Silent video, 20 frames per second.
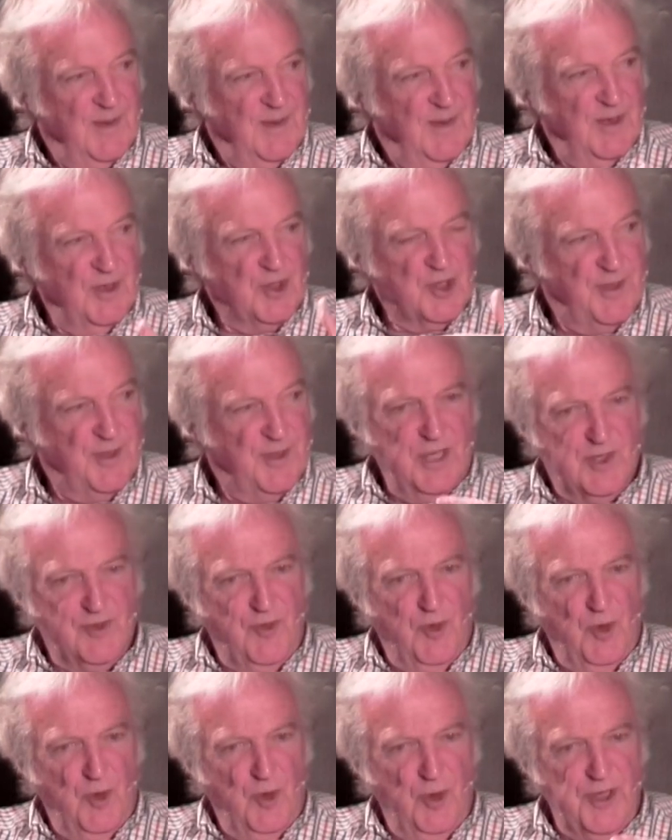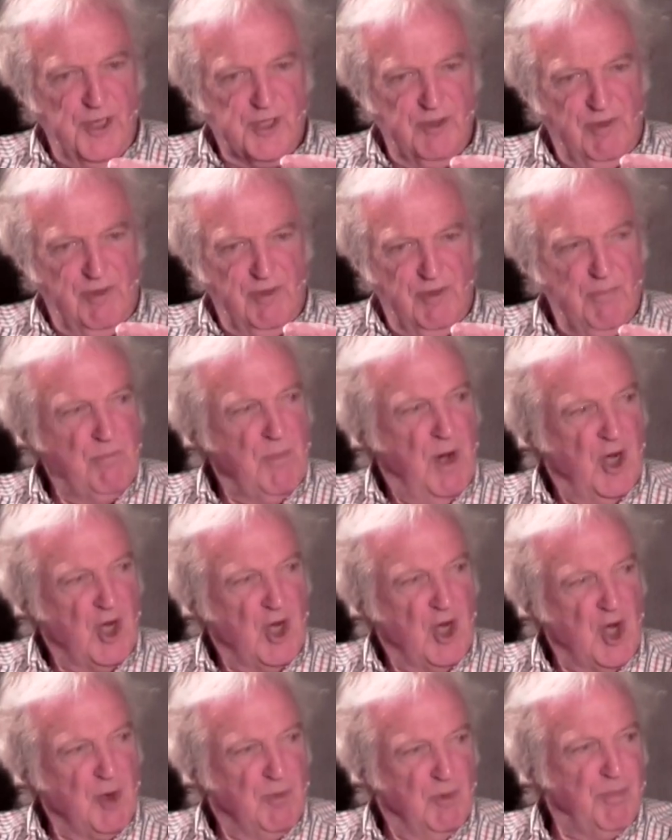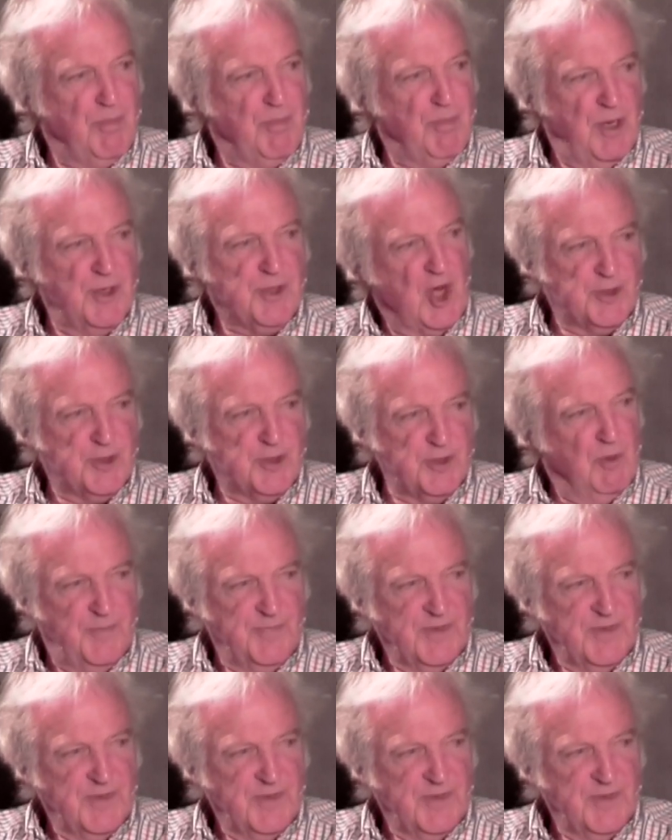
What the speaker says: but shines forth as a remarkable person.